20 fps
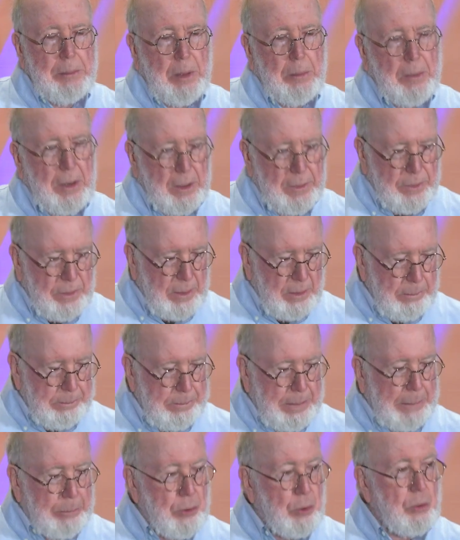among the
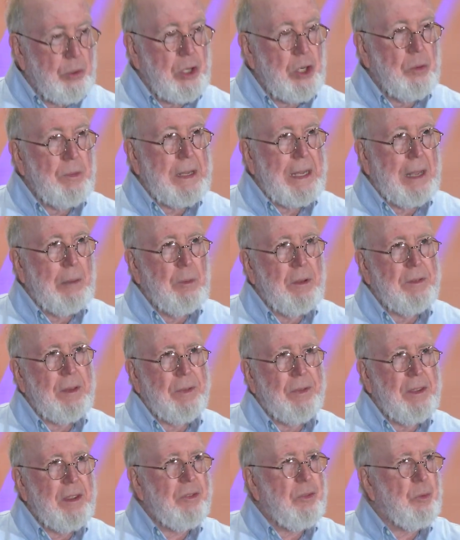people who were doing it was
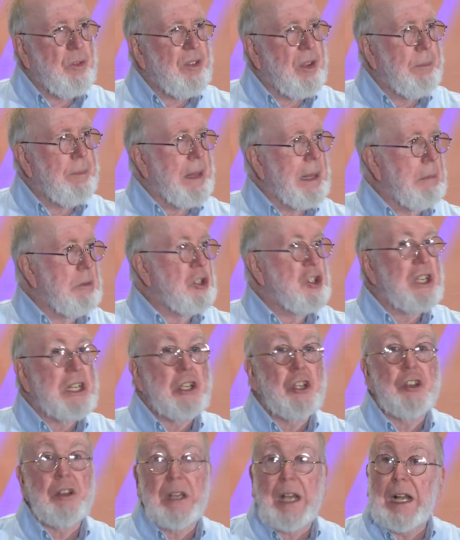that this was something a machine
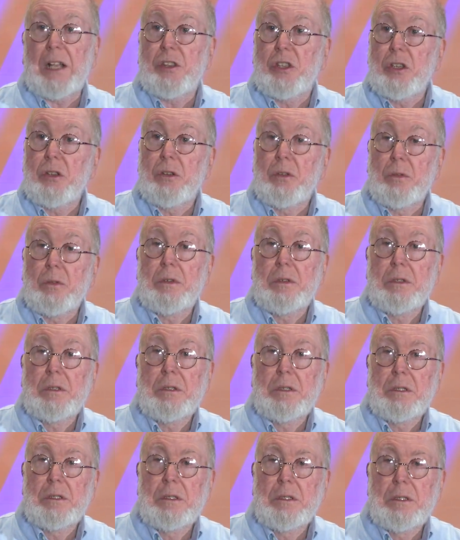could not do.
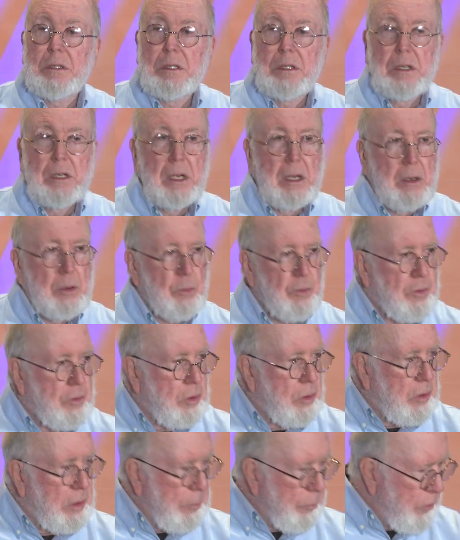Was,
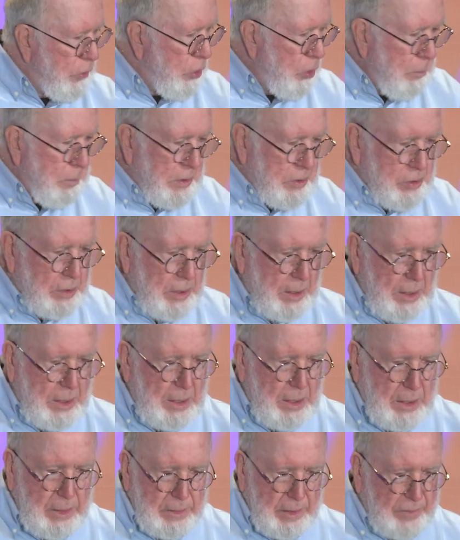there was too much
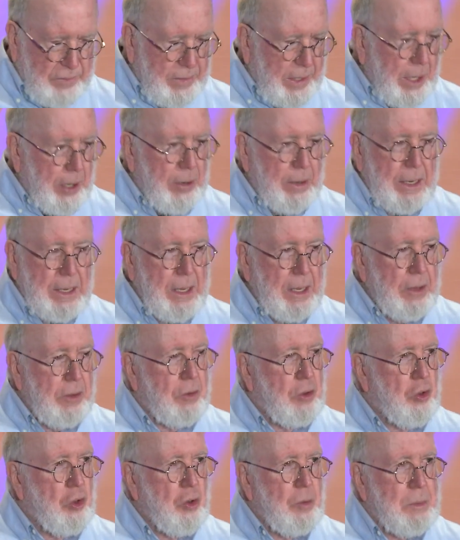dexterity,
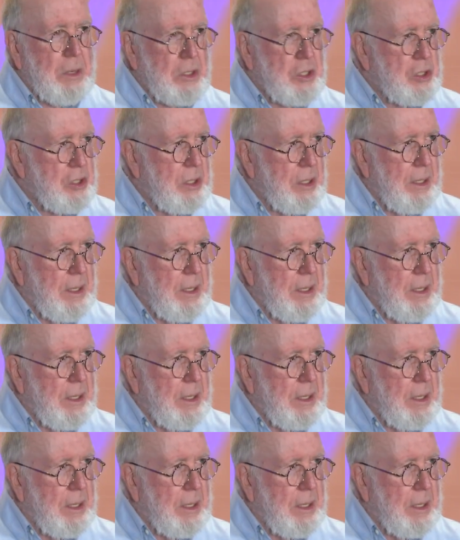too much